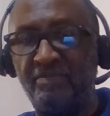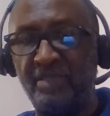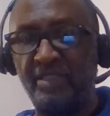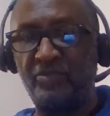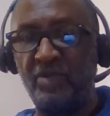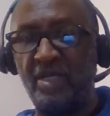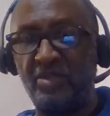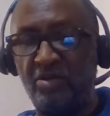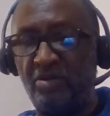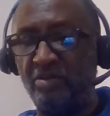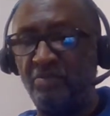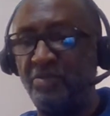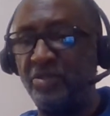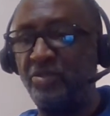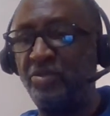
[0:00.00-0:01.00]
That's why I call
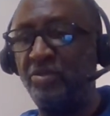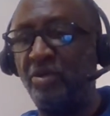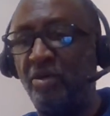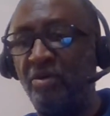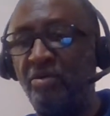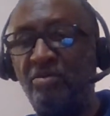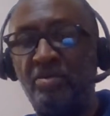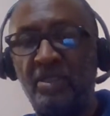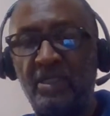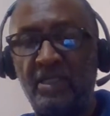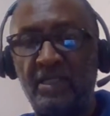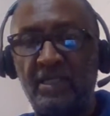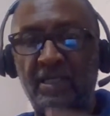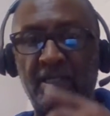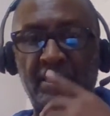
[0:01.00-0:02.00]
it pseudo.
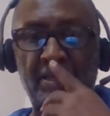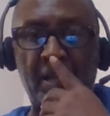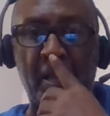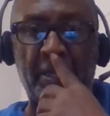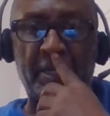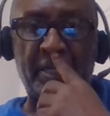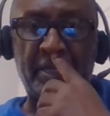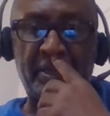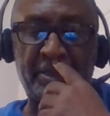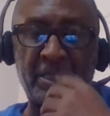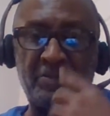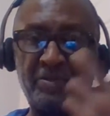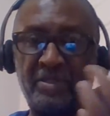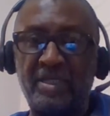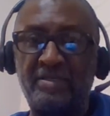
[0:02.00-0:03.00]
I think
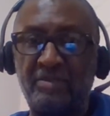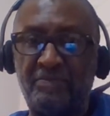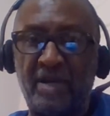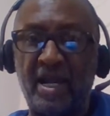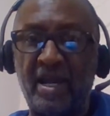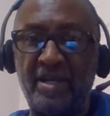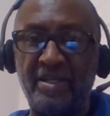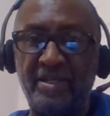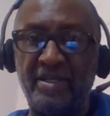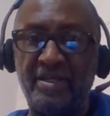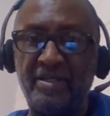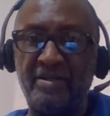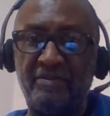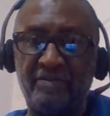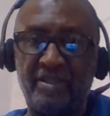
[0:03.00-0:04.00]
someone said the
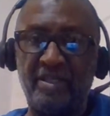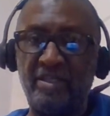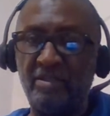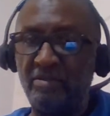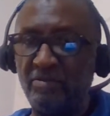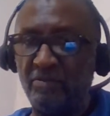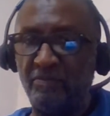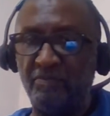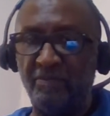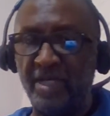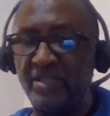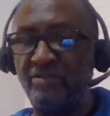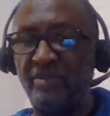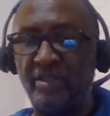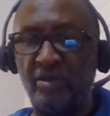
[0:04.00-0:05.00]
pioneer of
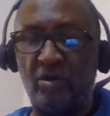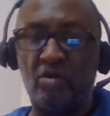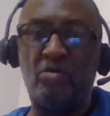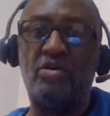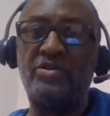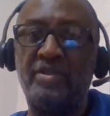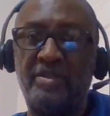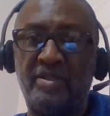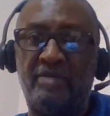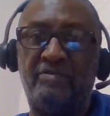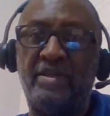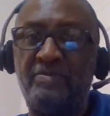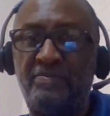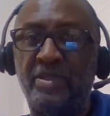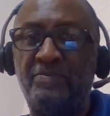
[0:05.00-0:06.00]
measuring the origin of
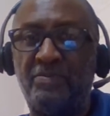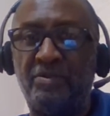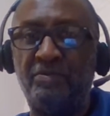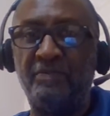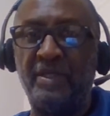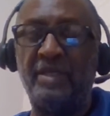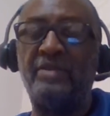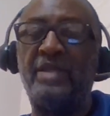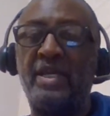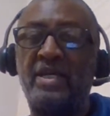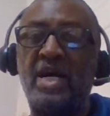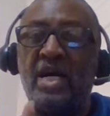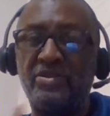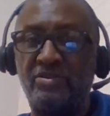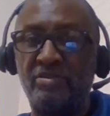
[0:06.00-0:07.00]
a people and their
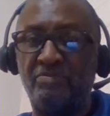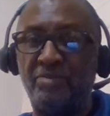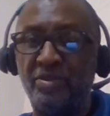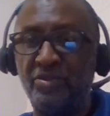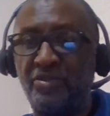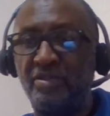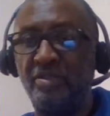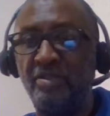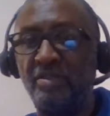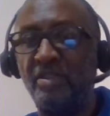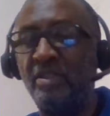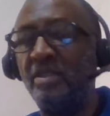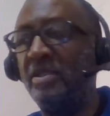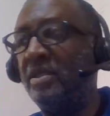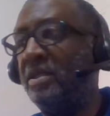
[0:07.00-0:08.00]
contribution.
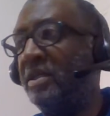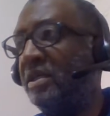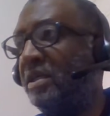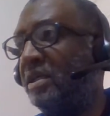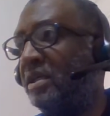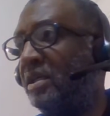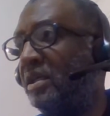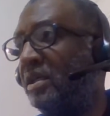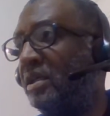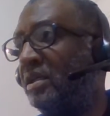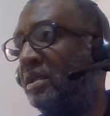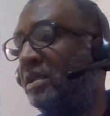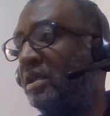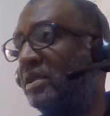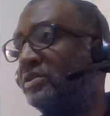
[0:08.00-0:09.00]

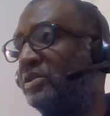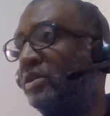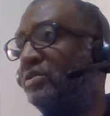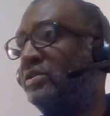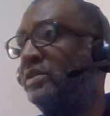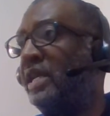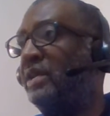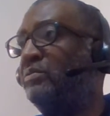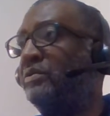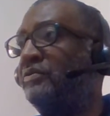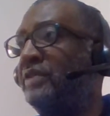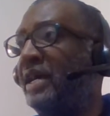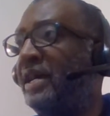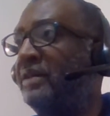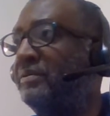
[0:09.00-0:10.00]
Associated with
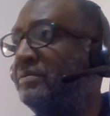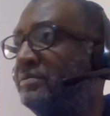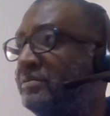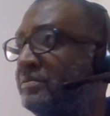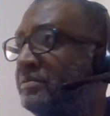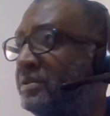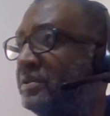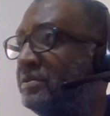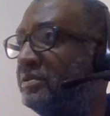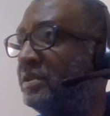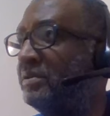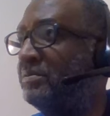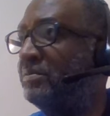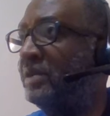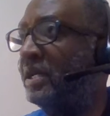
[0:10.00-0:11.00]
that was
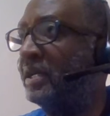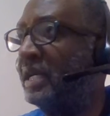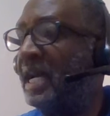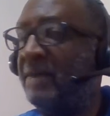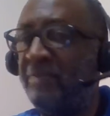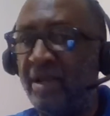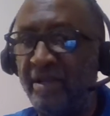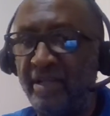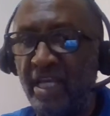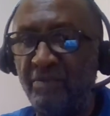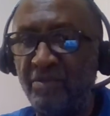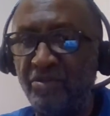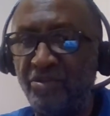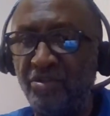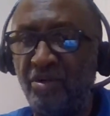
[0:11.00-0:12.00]
a guy by the name
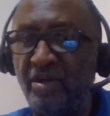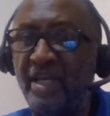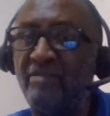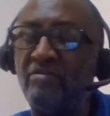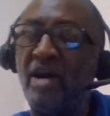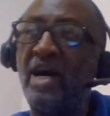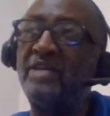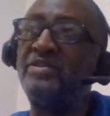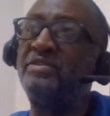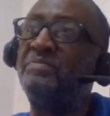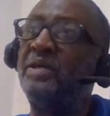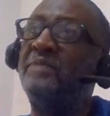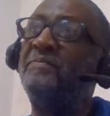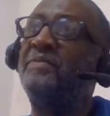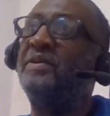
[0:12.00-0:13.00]
of Joe A. Rogers.
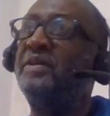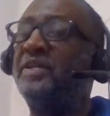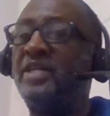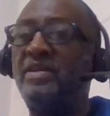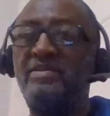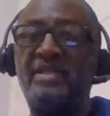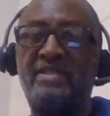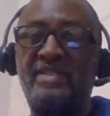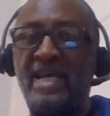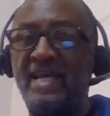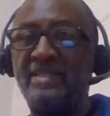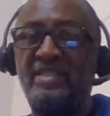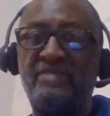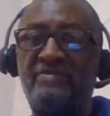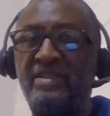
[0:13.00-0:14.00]
But there is a
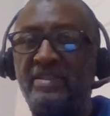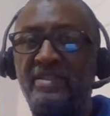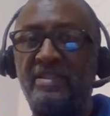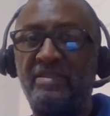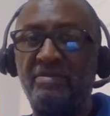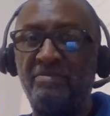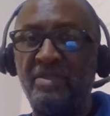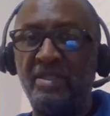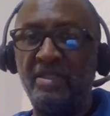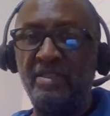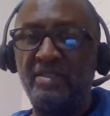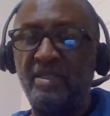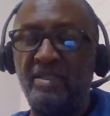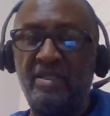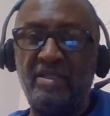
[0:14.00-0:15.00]
scientific dictum
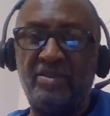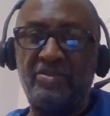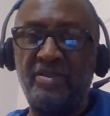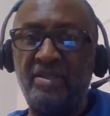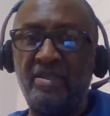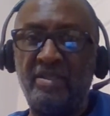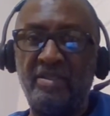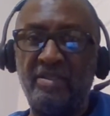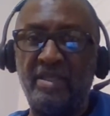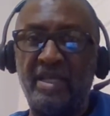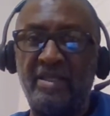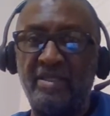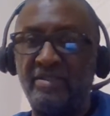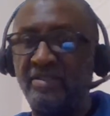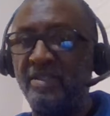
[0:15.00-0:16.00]
that anything that
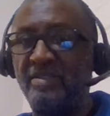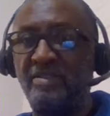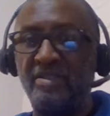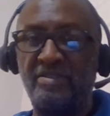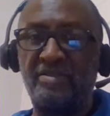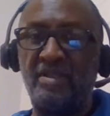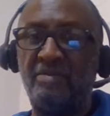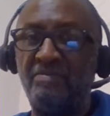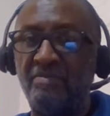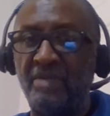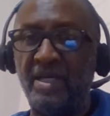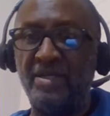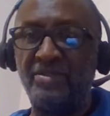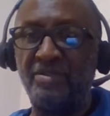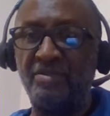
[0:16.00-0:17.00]
exists in some
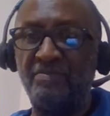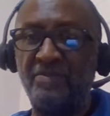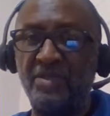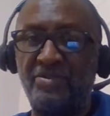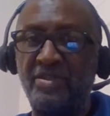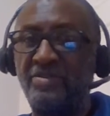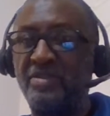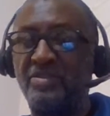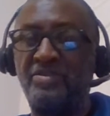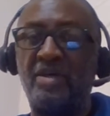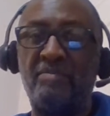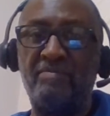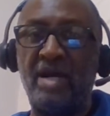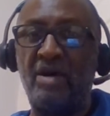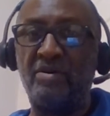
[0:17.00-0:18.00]
measure, exists in
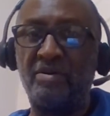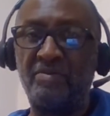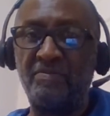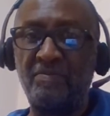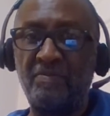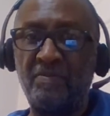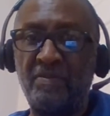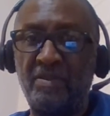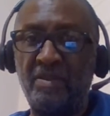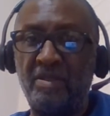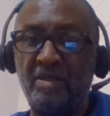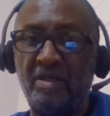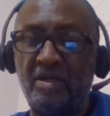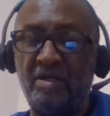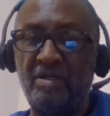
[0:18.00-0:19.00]
some amount,
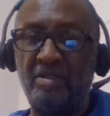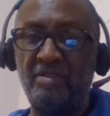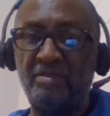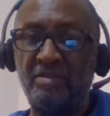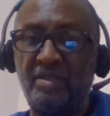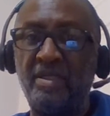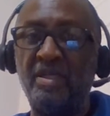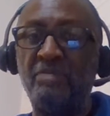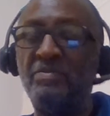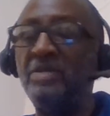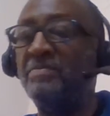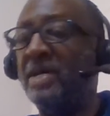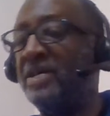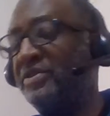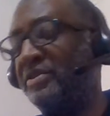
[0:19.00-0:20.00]
can be
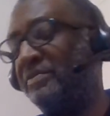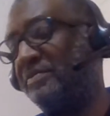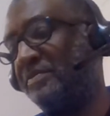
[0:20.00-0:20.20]
measured.